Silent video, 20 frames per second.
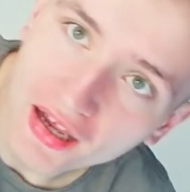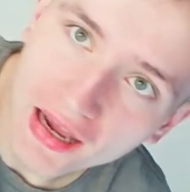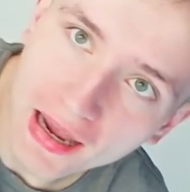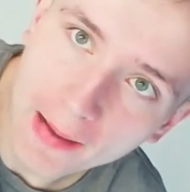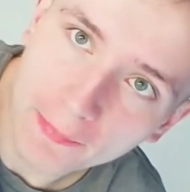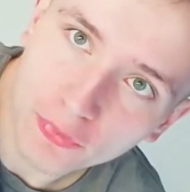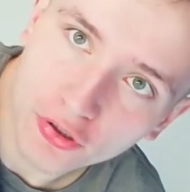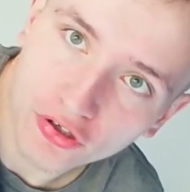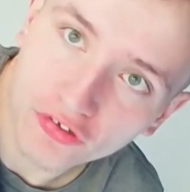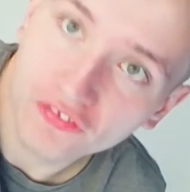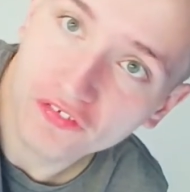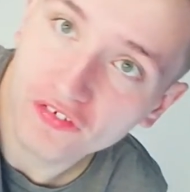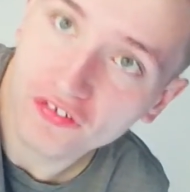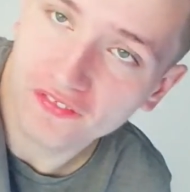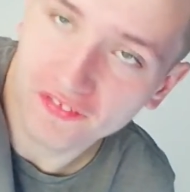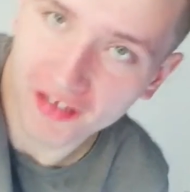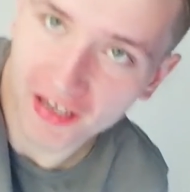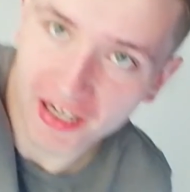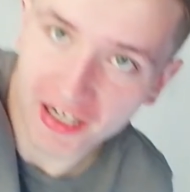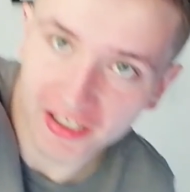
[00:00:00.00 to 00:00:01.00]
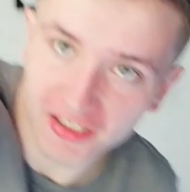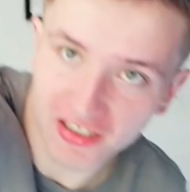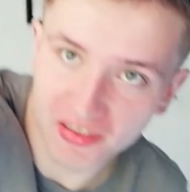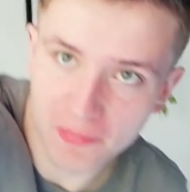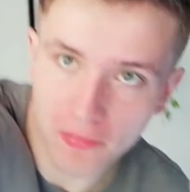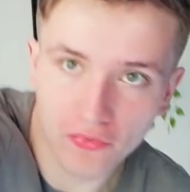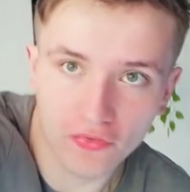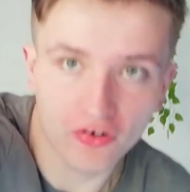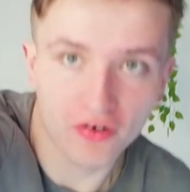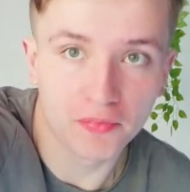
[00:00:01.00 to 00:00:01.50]
I'm going to tidy
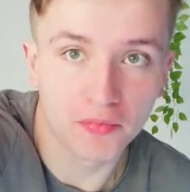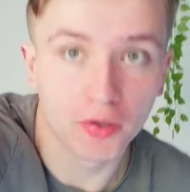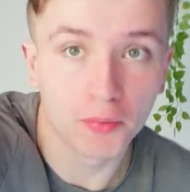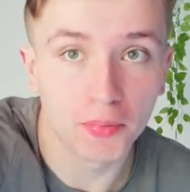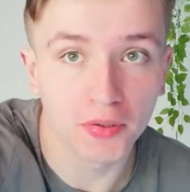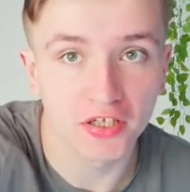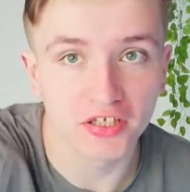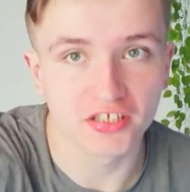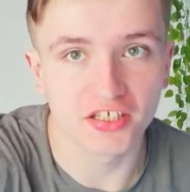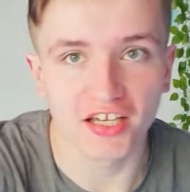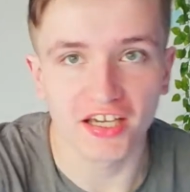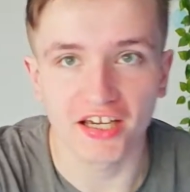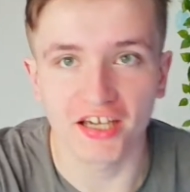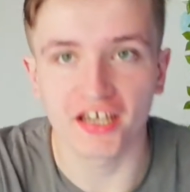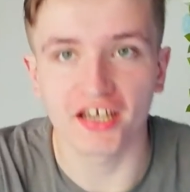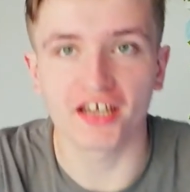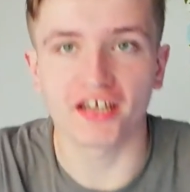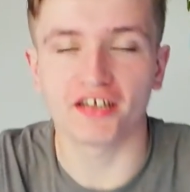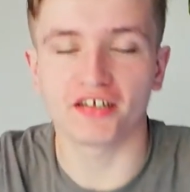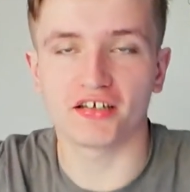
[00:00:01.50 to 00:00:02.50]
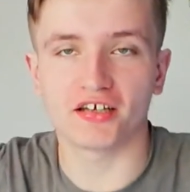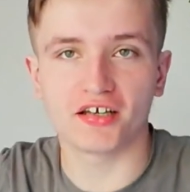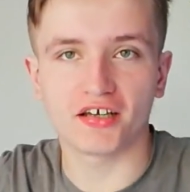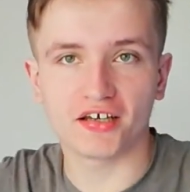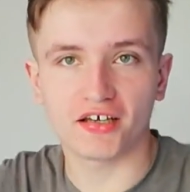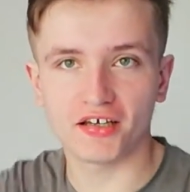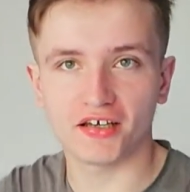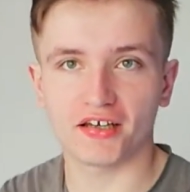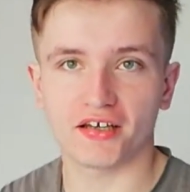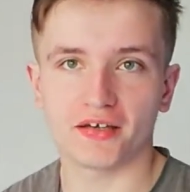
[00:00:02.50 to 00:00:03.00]
my room up and then
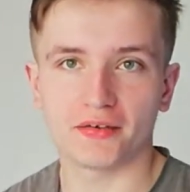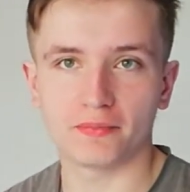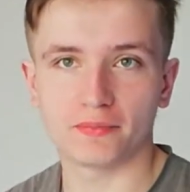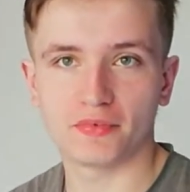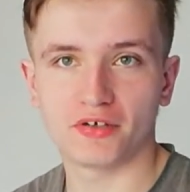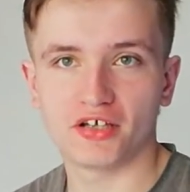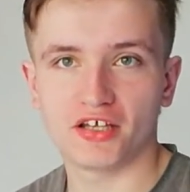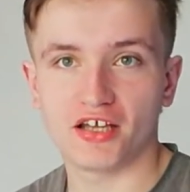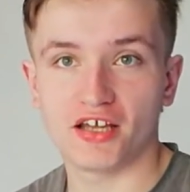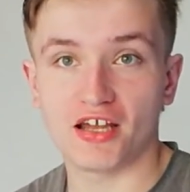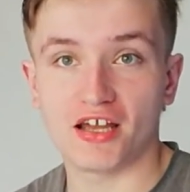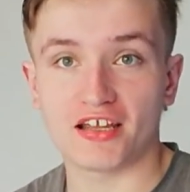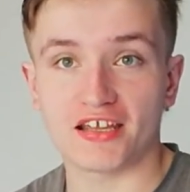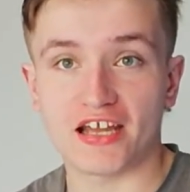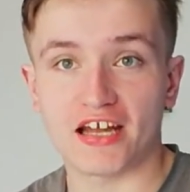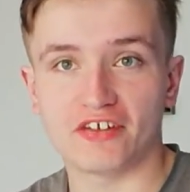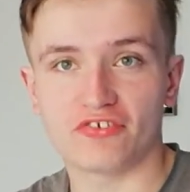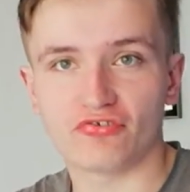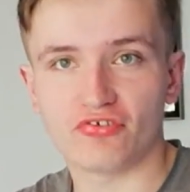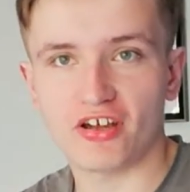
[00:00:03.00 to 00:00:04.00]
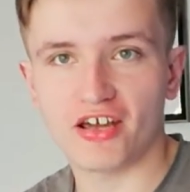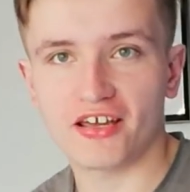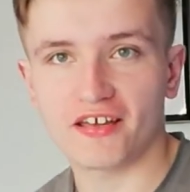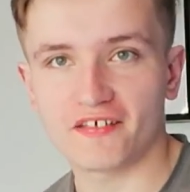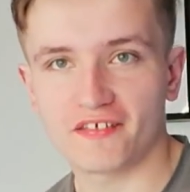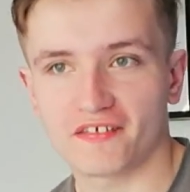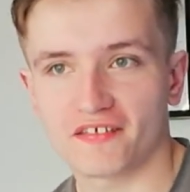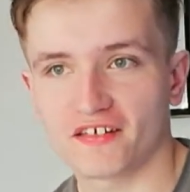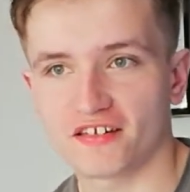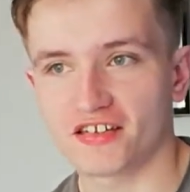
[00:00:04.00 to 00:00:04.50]
um, get
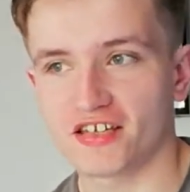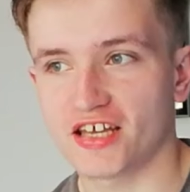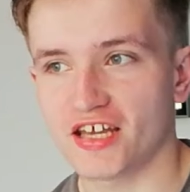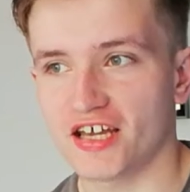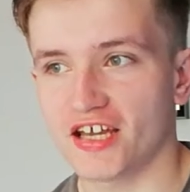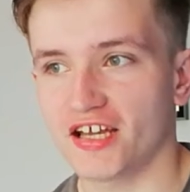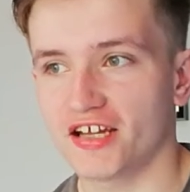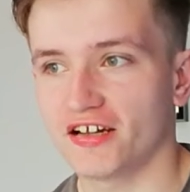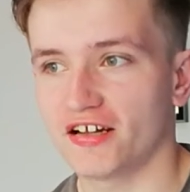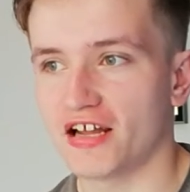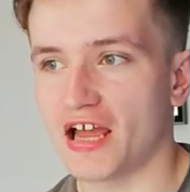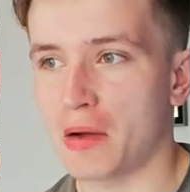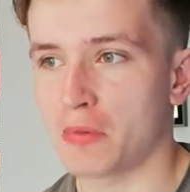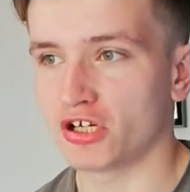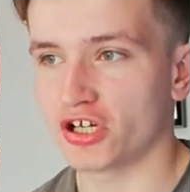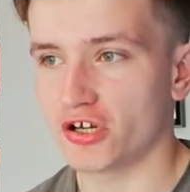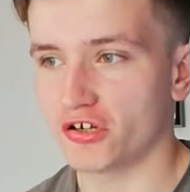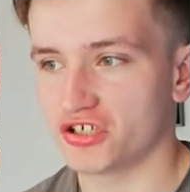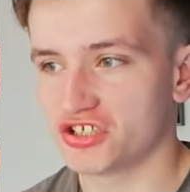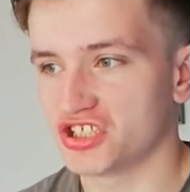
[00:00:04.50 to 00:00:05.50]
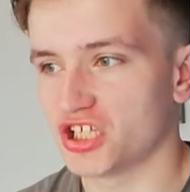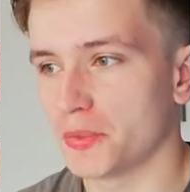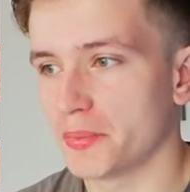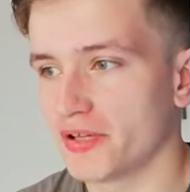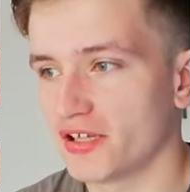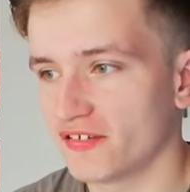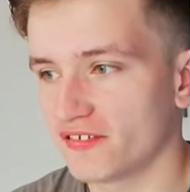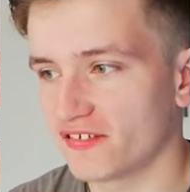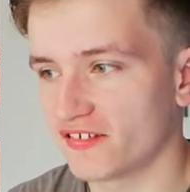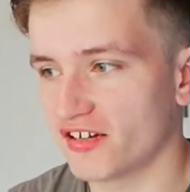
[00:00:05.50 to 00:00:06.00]
dressed. And then I want to go
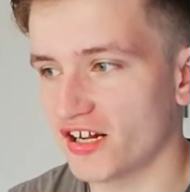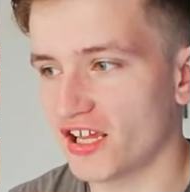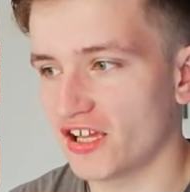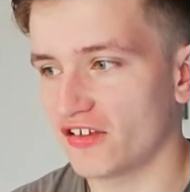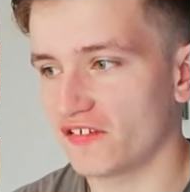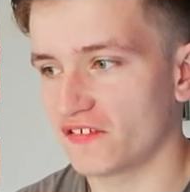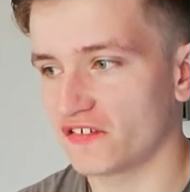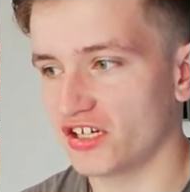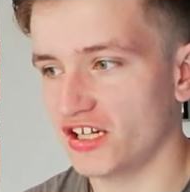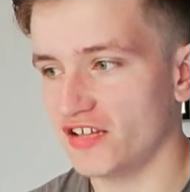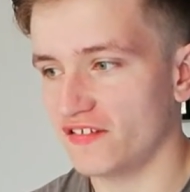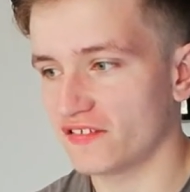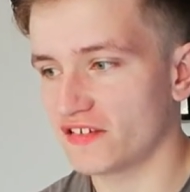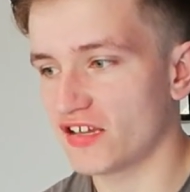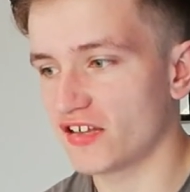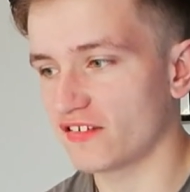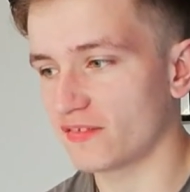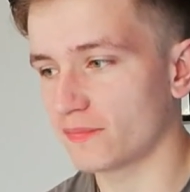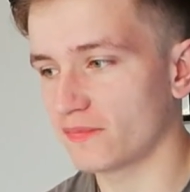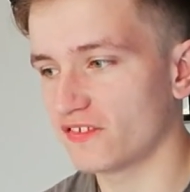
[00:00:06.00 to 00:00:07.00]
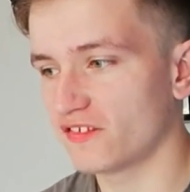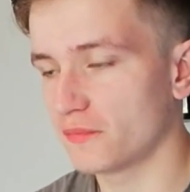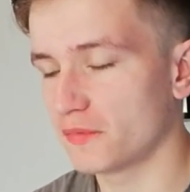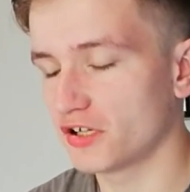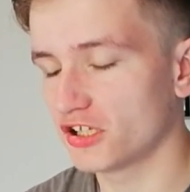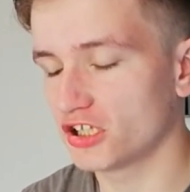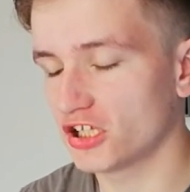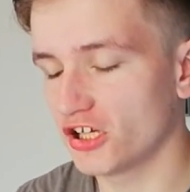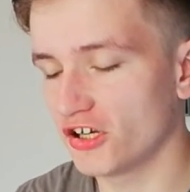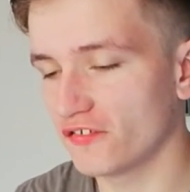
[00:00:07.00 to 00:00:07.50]
shopping today because I need to get some summer
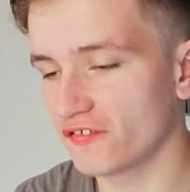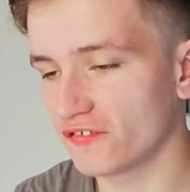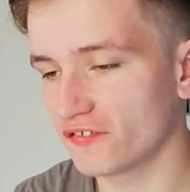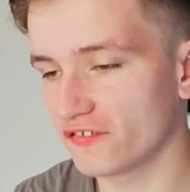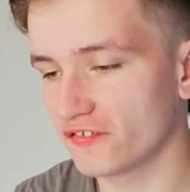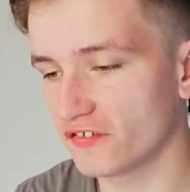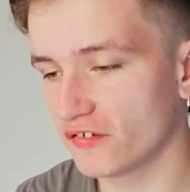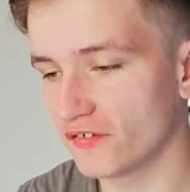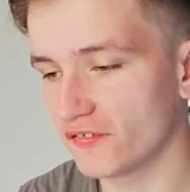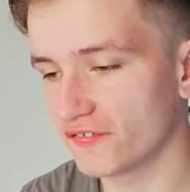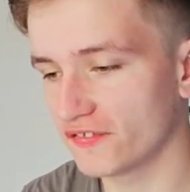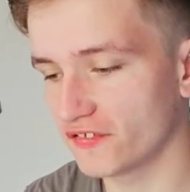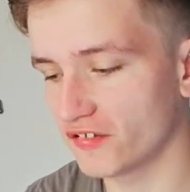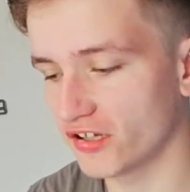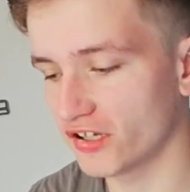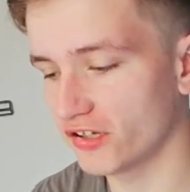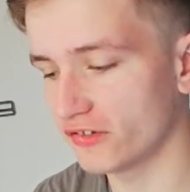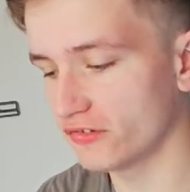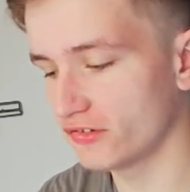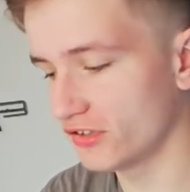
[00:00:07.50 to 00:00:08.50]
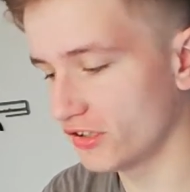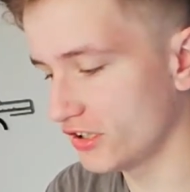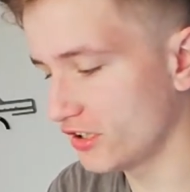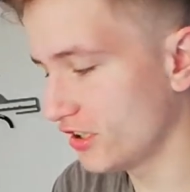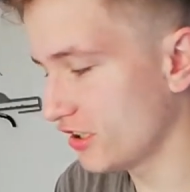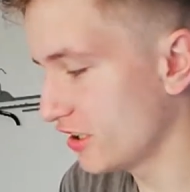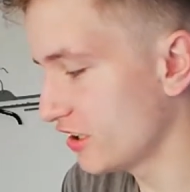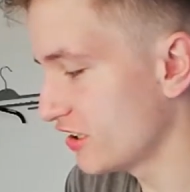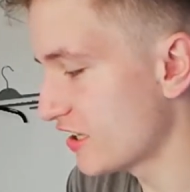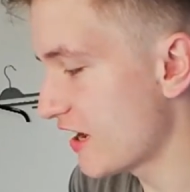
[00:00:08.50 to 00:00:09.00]
clothes and stuff, so
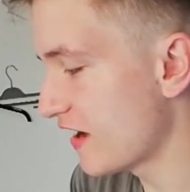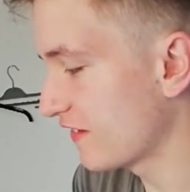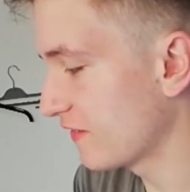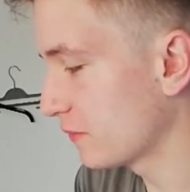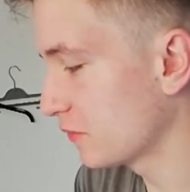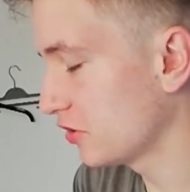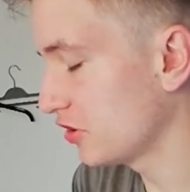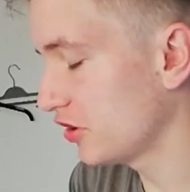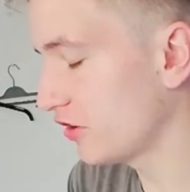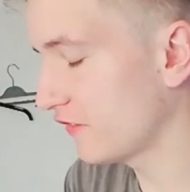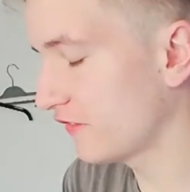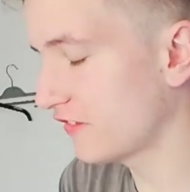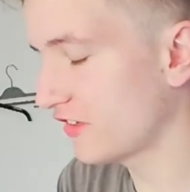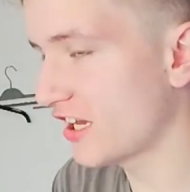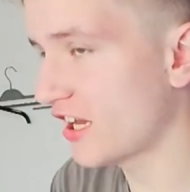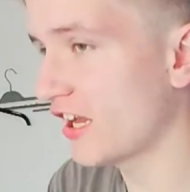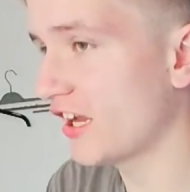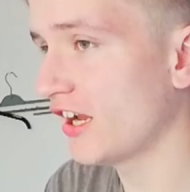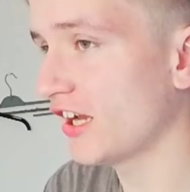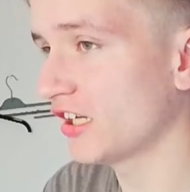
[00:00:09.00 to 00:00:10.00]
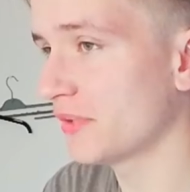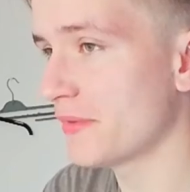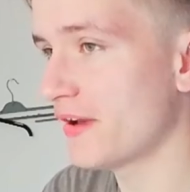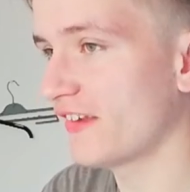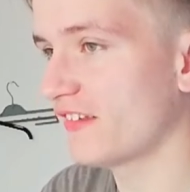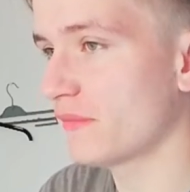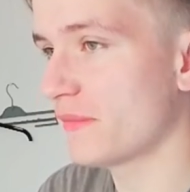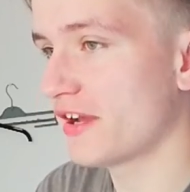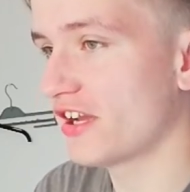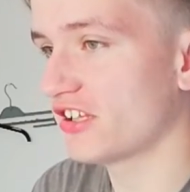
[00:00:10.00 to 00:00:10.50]
that's what I'm going to do today. And I
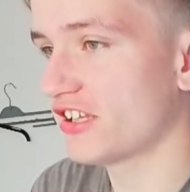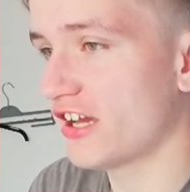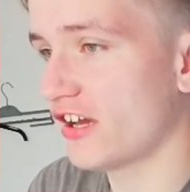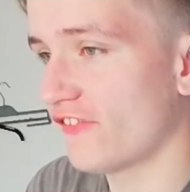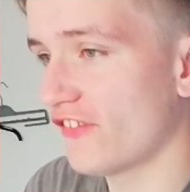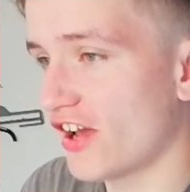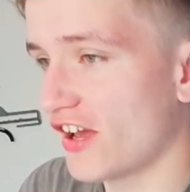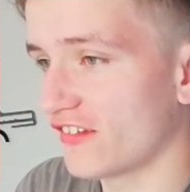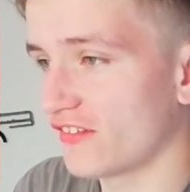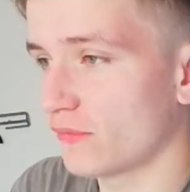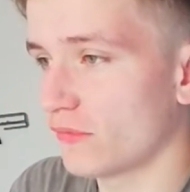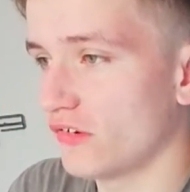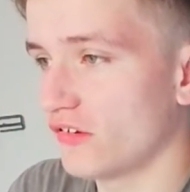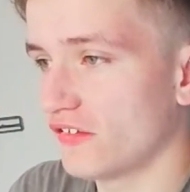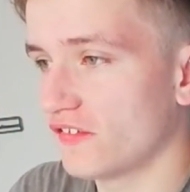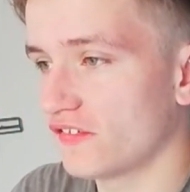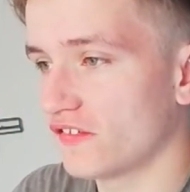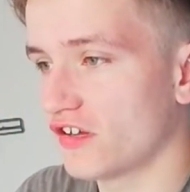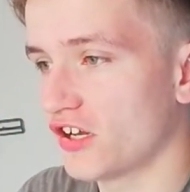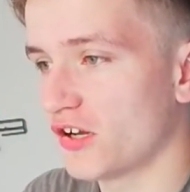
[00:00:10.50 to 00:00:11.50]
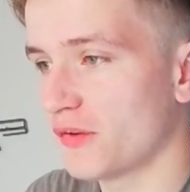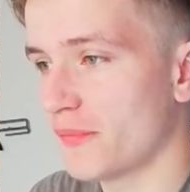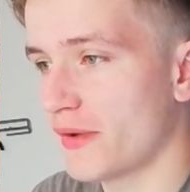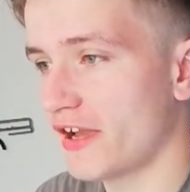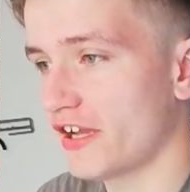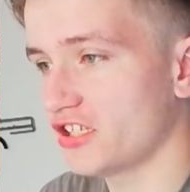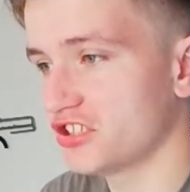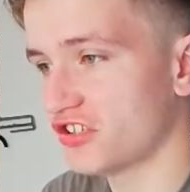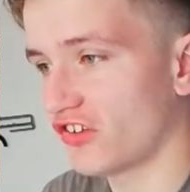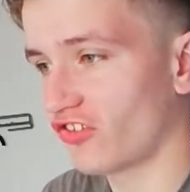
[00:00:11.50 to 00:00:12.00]
may even make a day of it as well, so I
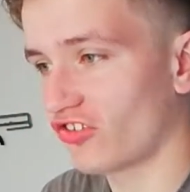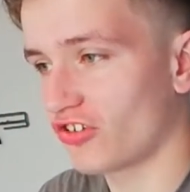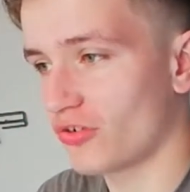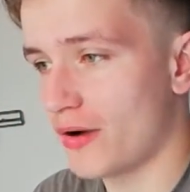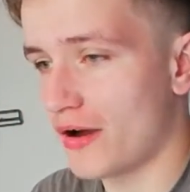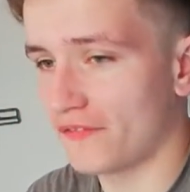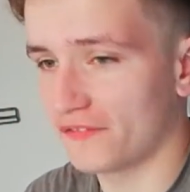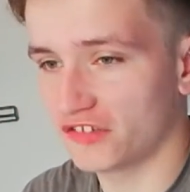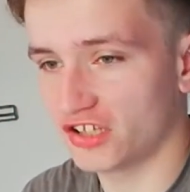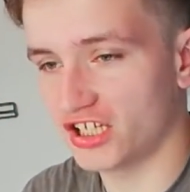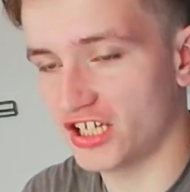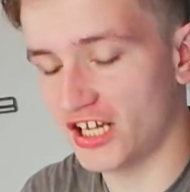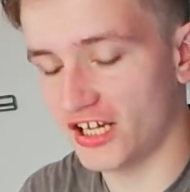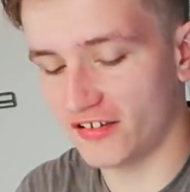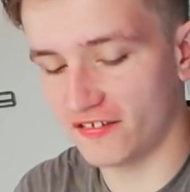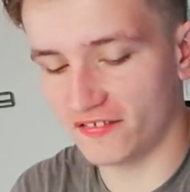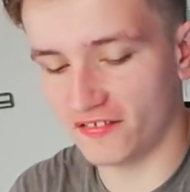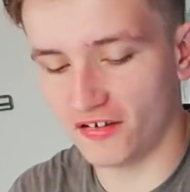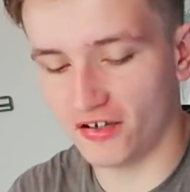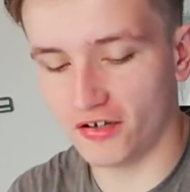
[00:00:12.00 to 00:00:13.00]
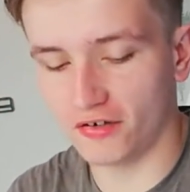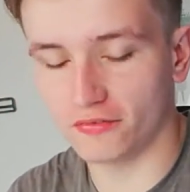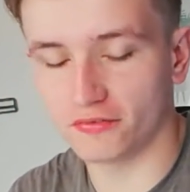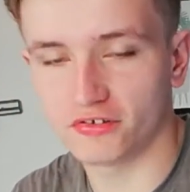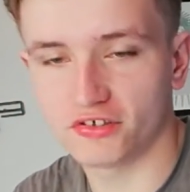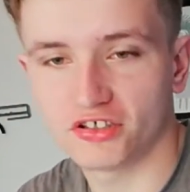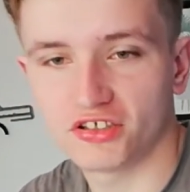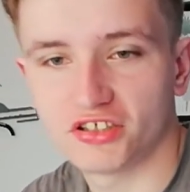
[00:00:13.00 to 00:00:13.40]
might just go out for the day, so.